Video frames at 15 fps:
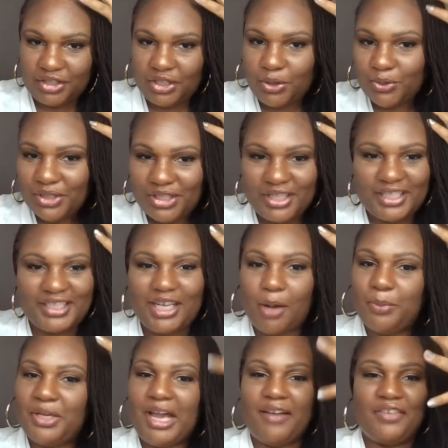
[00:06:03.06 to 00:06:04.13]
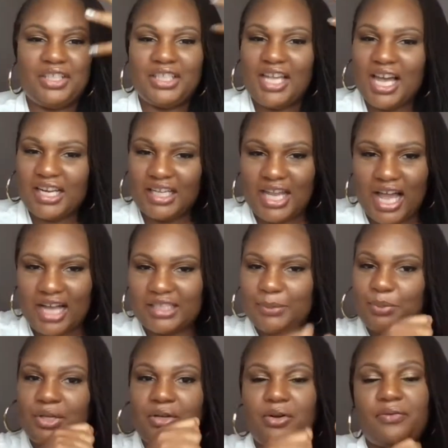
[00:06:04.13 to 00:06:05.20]
close to the scalp, you're having a lot of locks
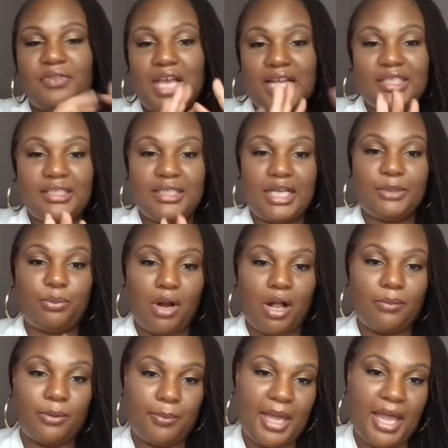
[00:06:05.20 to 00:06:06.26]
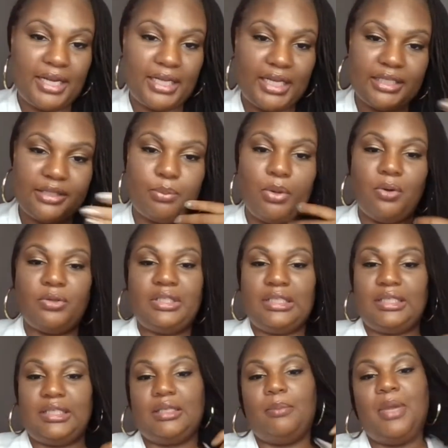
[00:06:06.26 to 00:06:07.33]
break off. That's problematic, as opposed
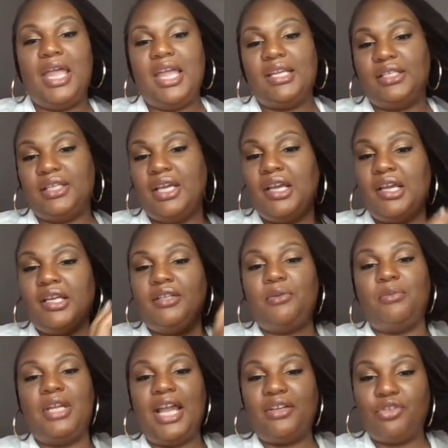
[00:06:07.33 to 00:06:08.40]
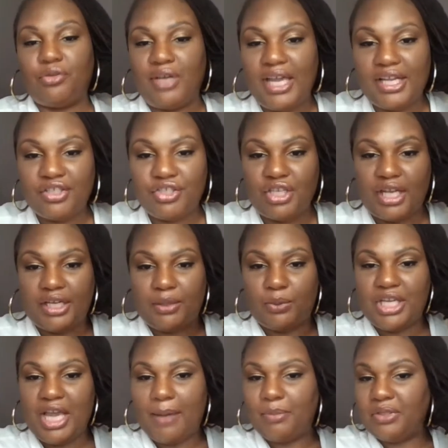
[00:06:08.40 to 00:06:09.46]
to some natural end shedding,
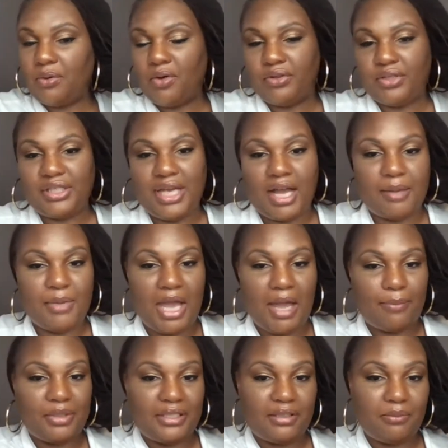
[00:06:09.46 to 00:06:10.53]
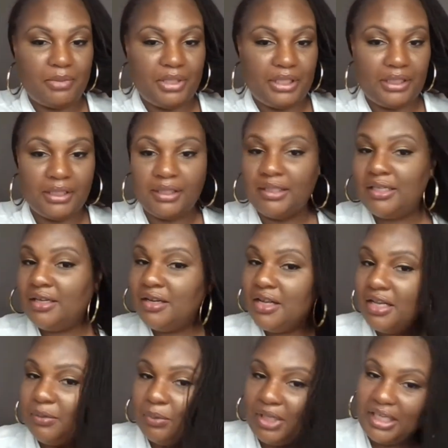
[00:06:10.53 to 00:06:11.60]
which happens all the time. It happens to me.
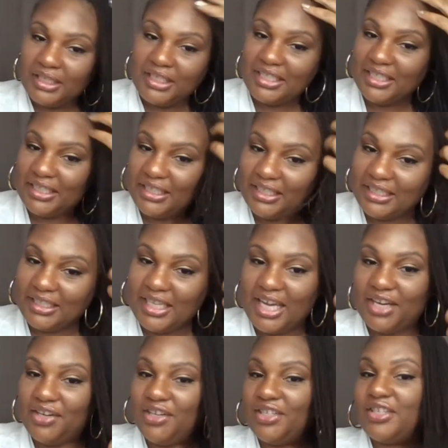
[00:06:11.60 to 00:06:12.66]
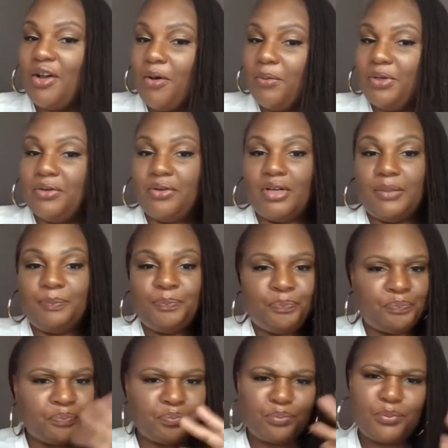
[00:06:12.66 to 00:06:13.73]
We get these layers going on.
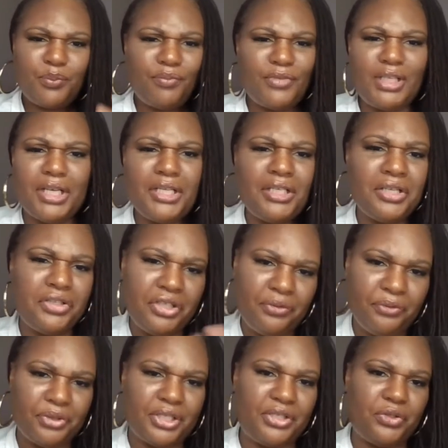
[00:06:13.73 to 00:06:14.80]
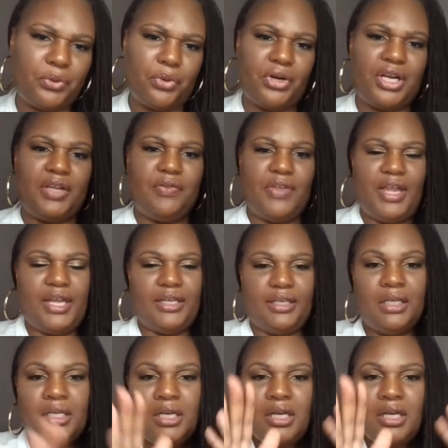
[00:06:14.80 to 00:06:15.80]
It's a different story than